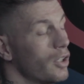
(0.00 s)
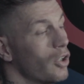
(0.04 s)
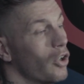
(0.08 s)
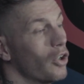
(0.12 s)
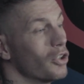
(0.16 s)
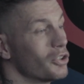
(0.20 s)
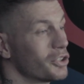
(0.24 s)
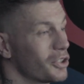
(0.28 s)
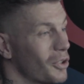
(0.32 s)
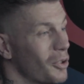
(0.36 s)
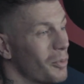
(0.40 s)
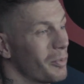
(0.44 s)

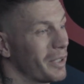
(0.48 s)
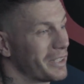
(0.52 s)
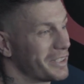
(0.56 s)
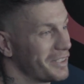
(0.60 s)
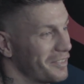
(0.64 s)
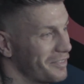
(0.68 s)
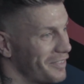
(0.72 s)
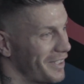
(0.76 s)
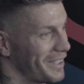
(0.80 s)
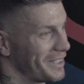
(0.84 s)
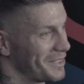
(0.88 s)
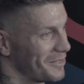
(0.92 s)
Also, a
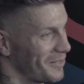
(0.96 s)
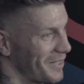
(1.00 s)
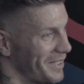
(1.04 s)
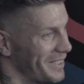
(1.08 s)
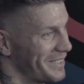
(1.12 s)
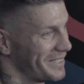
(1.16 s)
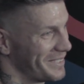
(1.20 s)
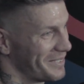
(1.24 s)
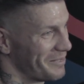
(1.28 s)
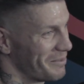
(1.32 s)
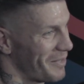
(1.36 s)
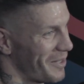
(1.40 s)
massive thanks to
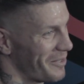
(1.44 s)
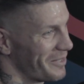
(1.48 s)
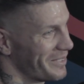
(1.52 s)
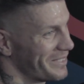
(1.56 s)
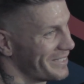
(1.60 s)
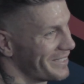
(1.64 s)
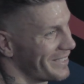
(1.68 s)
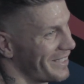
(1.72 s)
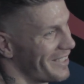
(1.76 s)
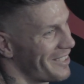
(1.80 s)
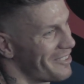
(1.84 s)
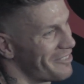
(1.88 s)
Edlington
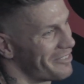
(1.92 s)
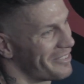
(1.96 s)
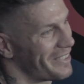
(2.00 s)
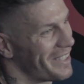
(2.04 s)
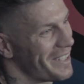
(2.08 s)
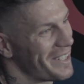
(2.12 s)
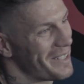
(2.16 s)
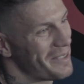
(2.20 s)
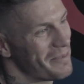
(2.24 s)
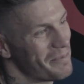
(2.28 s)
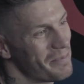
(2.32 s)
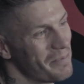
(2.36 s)
Motors, can't
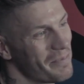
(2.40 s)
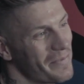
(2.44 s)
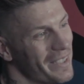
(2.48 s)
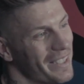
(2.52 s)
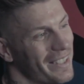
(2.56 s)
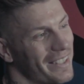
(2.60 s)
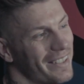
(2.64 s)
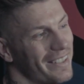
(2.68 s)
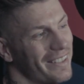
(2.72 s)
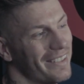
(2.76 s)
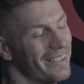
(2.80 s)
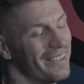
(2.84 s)
forget him.
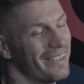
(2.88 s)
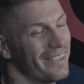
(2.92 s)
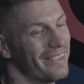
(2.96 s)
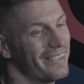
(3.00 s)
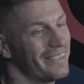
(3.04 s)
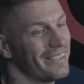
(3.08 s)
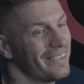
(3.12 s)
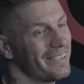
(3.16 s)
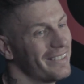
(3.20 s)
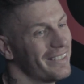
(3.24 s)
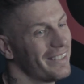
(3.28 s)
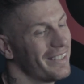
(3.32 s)

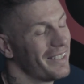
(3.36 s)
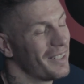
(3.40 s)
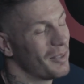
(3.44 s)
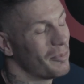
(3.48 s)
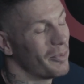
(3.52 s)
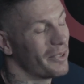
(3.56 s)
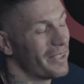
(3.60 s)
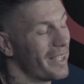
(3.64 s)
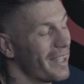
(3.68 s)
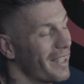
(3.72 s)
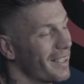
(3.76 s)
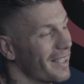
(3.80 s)

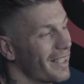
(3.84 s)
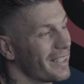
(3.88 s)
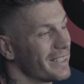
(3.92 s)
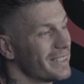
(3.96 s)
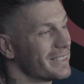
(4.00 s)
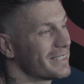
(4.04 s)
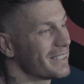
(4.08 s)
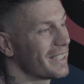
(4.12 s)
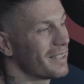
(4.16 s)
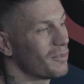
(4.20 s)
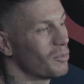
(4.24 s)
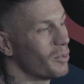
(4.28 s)
But yeah, like
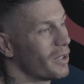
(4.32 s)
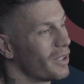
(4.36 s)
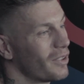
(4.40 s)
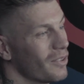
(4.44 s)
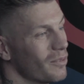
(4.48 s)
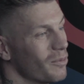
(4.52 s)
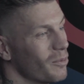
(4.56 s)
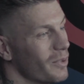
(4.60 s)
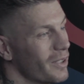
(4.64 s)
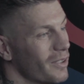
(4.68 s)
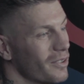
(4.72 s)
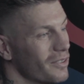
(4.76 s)
you said, we
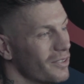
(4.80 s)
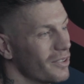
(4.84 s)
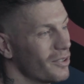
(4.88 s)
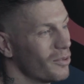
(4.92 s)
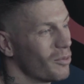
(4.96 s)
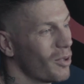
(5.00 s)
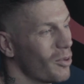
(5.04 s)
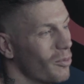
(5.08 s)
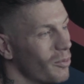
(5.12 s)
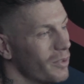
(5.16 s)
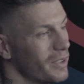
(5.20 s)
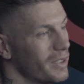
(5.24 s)
couldn't do
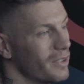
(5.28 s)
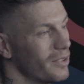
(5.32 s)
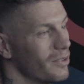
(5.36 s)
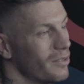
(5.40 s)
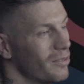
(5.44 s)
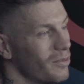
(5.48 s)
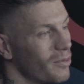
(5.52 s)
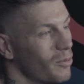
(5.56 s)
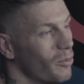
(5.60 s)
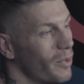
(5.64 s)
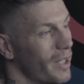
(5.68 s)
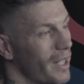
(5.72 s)
what we
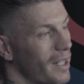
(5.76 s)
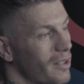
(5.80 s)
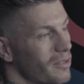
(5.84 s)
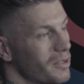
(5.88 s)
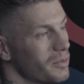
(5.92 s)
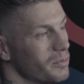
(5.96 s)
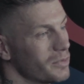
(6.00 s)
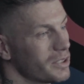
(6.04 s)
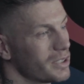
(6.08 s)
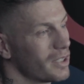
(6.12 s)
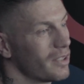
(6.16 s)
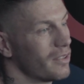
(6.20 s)
do without
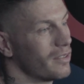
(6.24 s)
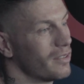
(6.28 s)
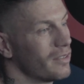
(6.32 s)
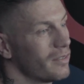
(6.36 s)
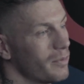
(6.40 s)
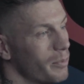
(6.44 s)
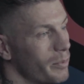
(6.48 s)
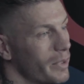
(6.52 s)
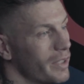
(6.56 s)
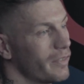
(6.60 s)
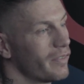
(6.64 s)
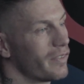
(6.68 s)
them, so
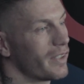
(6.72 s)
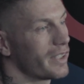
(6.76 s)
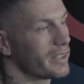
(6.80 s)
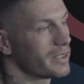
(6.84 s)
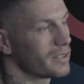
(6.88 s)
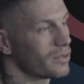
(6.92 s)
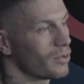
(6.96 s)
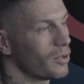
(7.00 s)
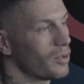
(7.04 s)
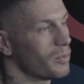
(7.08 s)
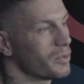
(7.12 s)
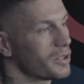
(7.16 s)
big
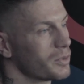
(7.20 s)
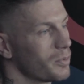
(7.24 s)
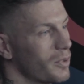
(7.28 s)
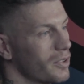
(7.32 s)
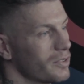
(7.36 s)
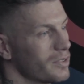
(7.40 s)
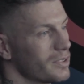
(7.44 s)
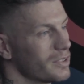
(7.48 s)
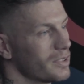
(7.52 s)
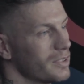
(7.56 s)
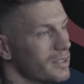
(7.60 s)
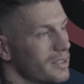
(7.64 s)
thanks to all my
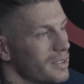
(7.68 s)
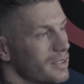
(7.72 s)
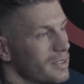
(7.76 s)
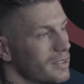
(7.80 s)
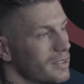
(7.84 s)
sponsors.